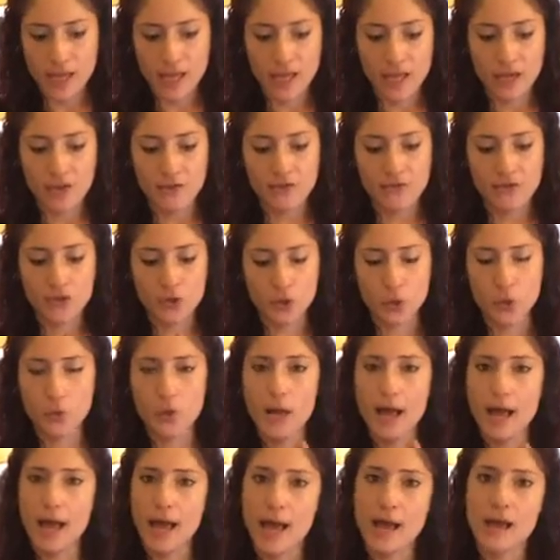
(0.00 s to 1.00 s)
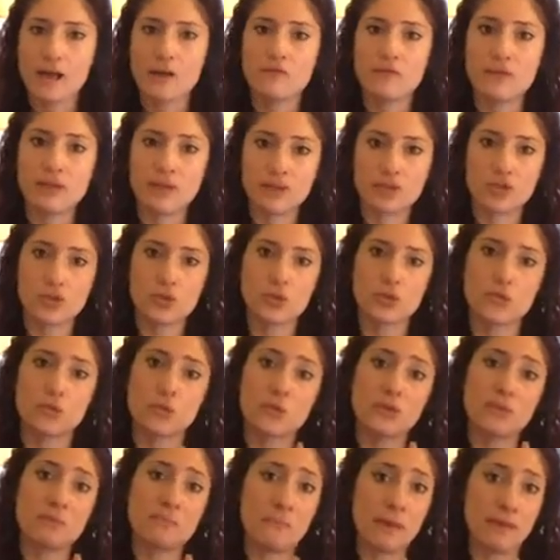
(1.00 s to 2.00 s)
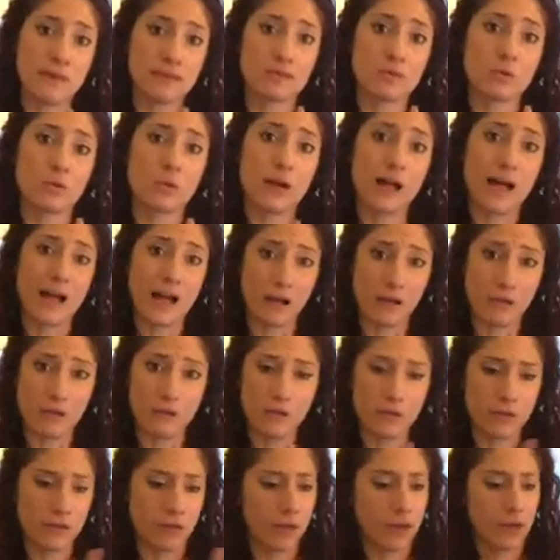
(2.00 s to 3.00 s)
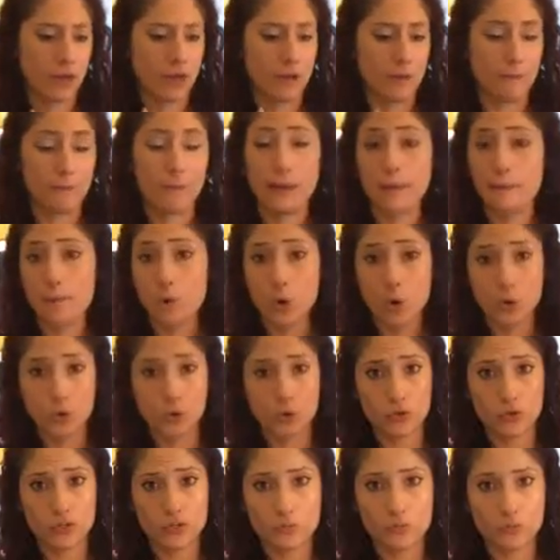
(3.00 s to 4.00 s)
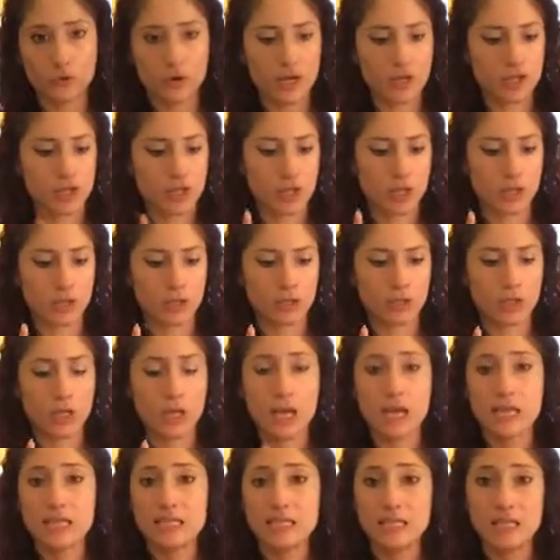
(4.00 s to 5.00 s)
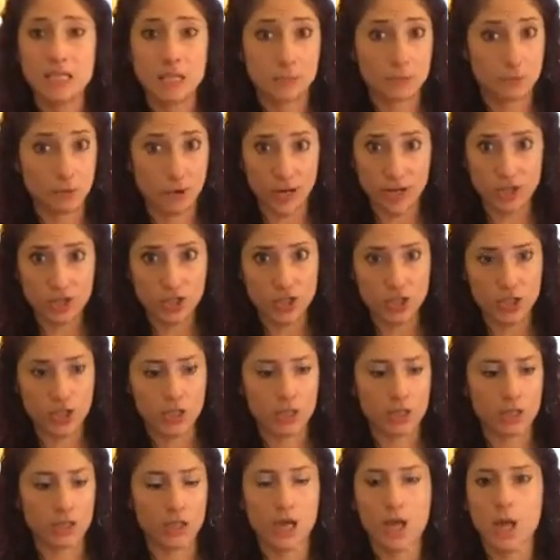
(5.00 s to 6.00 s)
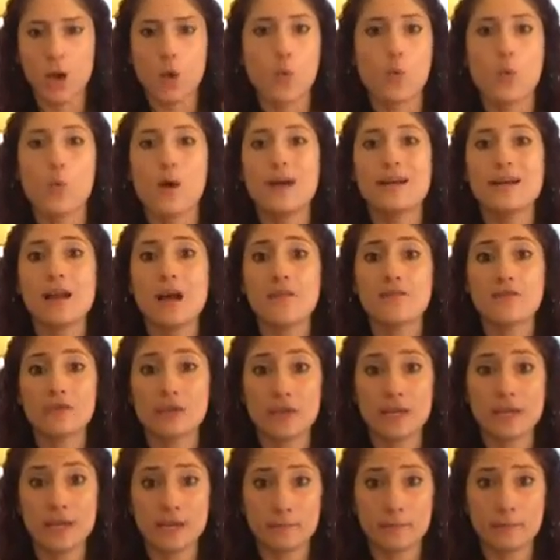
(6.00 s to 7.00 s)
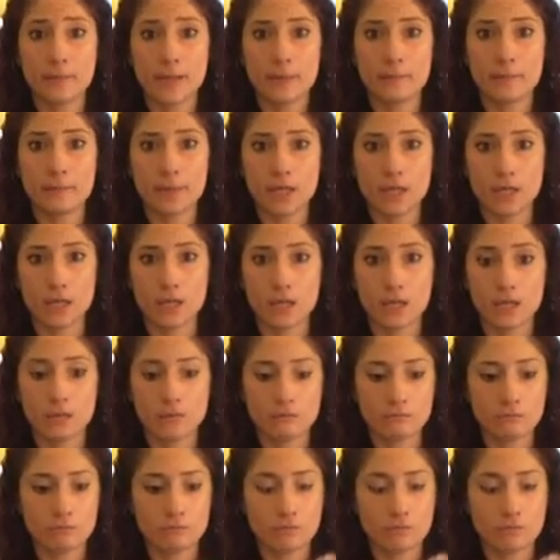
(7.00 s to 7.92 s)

If you have issues with mental health, bipolar depression, whatever it may be,